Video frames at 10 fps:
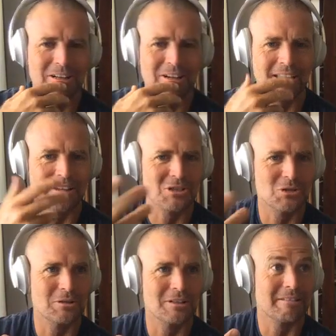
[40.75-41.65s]
and I
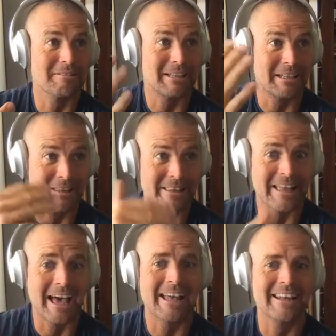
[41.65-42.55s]
understood that in
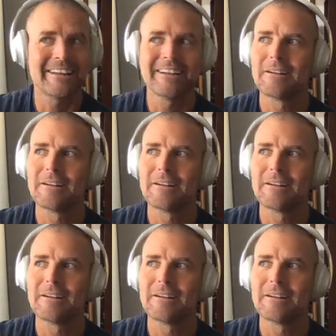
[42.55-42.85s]
that